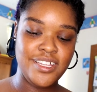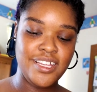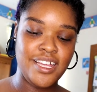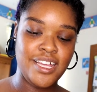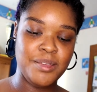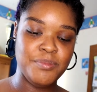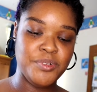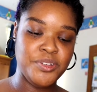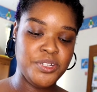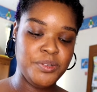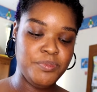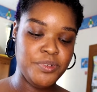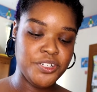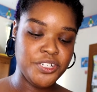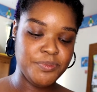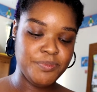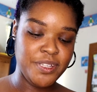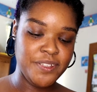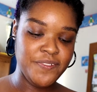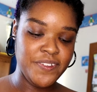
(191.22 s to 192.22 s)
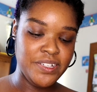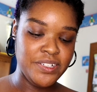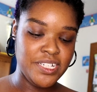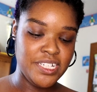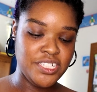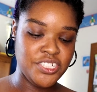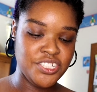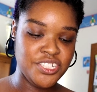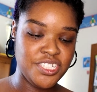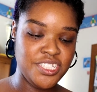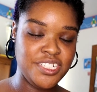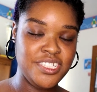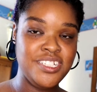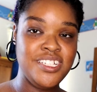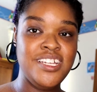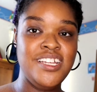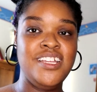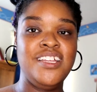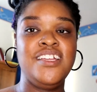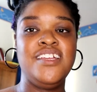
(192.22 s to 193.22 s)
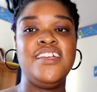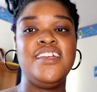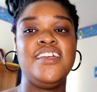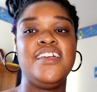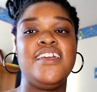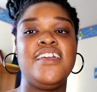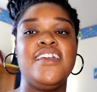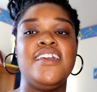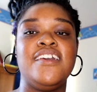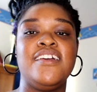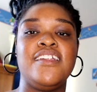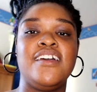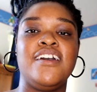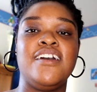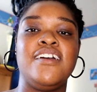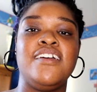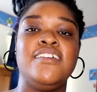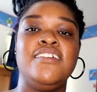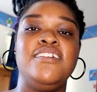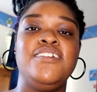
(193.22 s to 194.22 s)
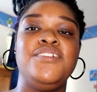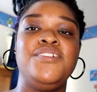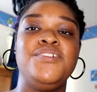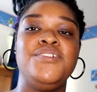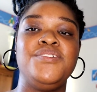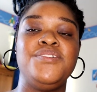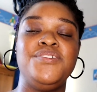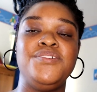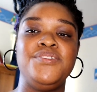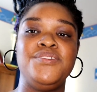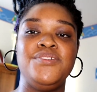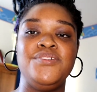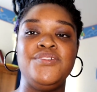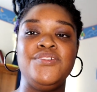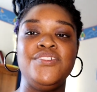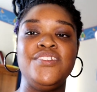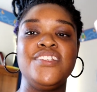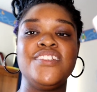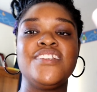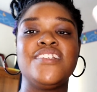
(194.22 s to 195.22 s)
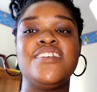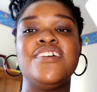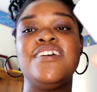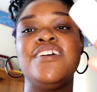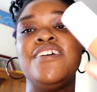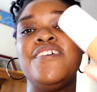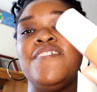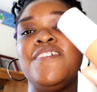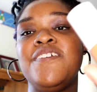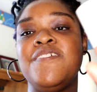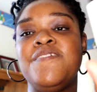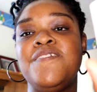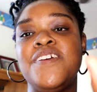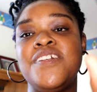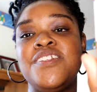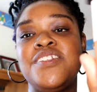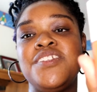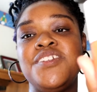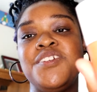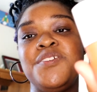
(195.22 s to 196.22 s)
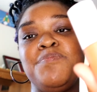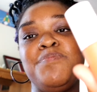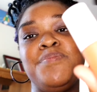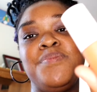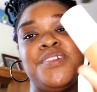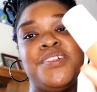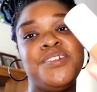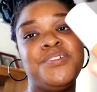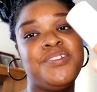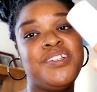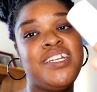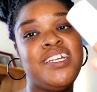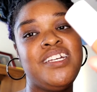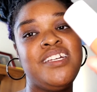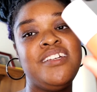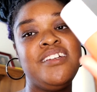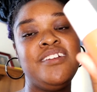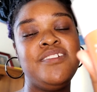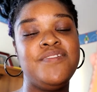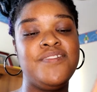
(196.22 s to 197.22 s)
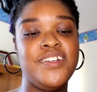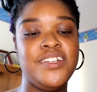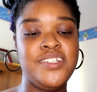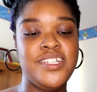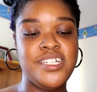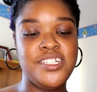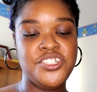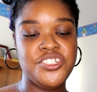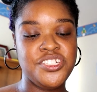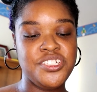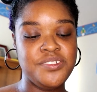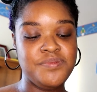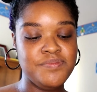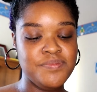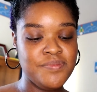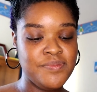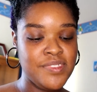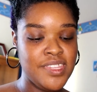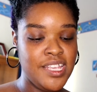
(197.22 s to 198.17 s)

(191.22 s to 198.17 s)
I'm going to put on my foundation, and I use the Fenty Beauty foundation.